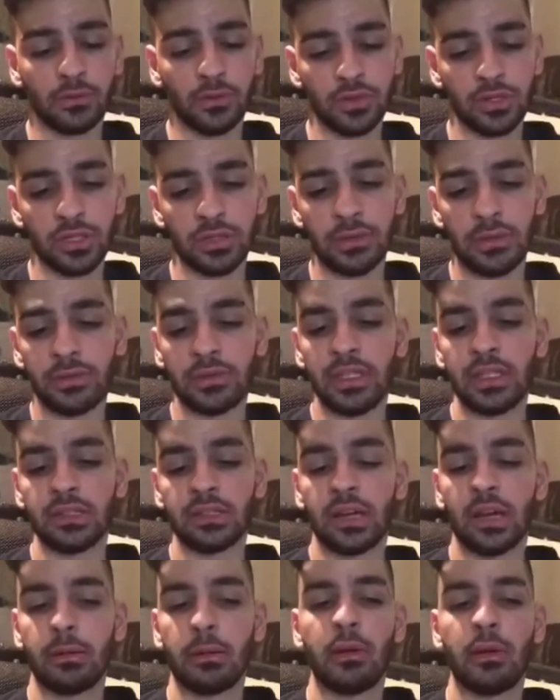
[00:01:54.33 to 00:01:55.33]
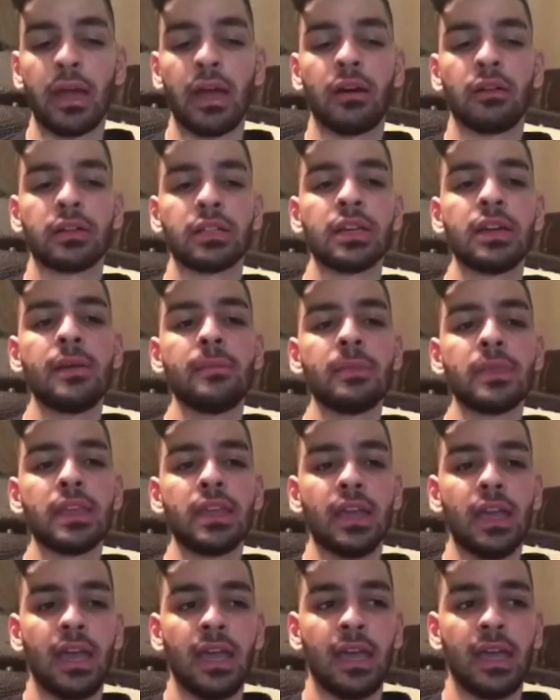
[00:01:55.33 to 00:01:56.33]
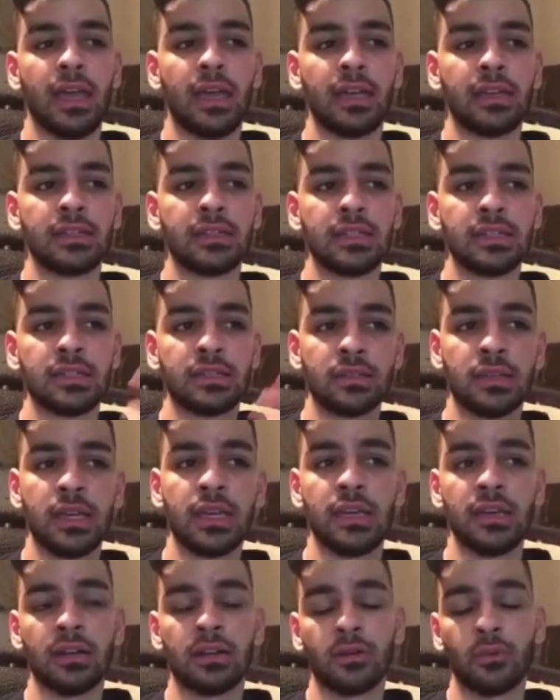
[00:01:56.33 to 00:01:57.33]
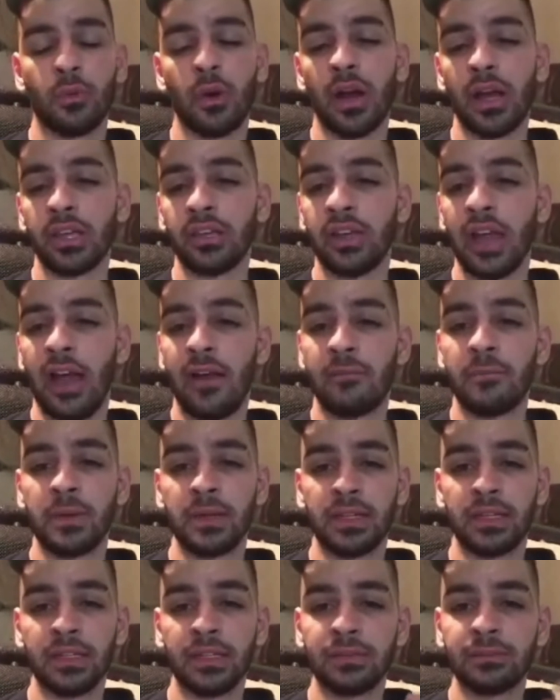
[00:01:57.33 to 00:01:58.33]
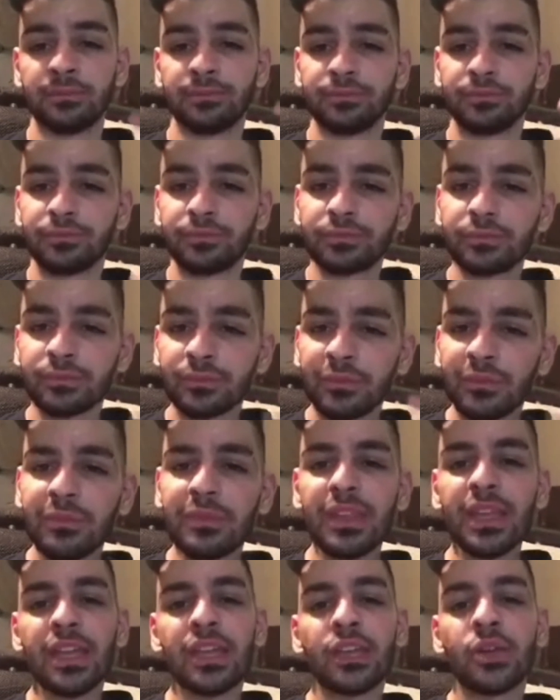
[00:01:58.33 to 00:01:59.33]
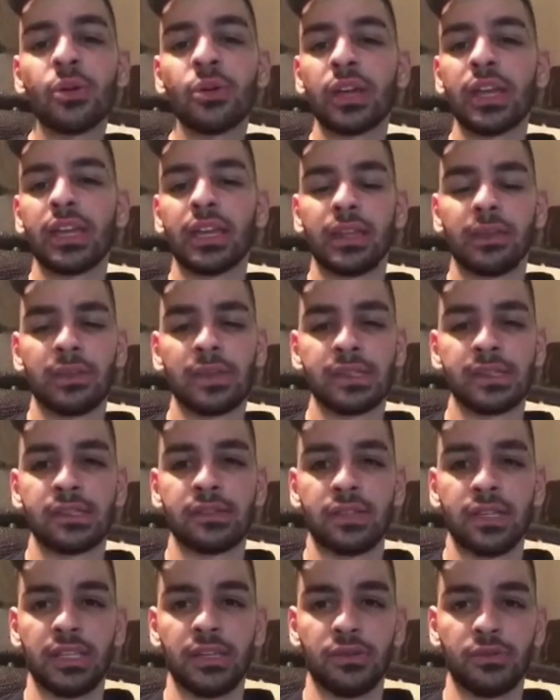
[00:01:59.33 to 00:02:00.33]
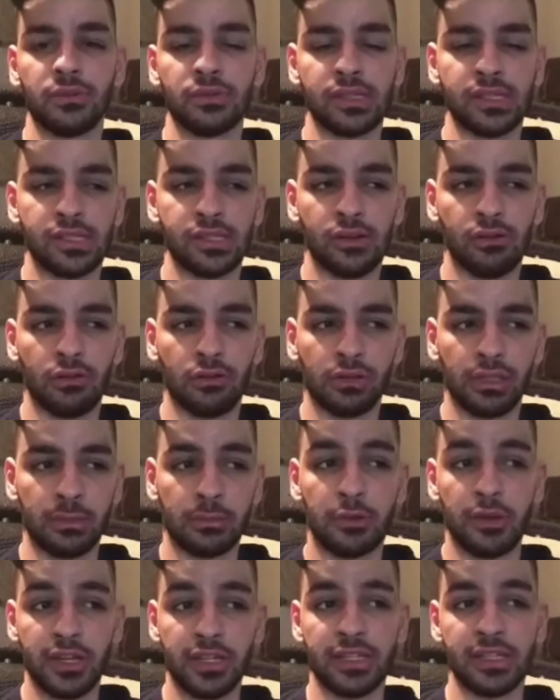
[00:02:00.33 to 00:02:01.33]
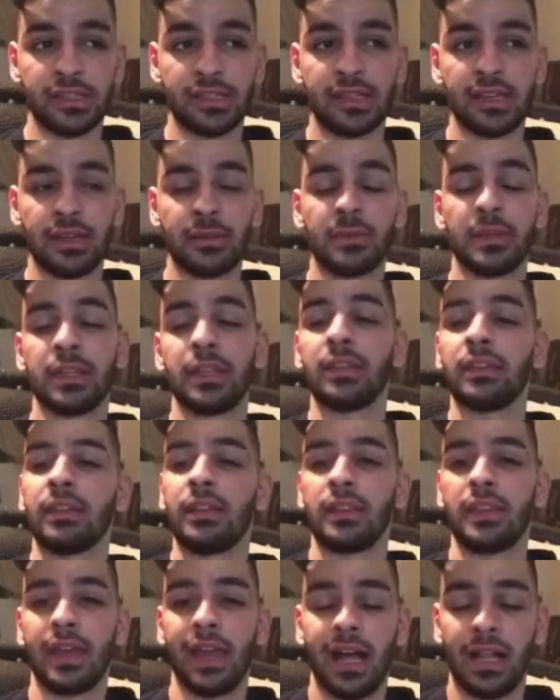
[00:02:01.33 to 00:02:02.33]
for June 15 to come around and to hear what you have been cooking in the studio. So Liberation is gonna be the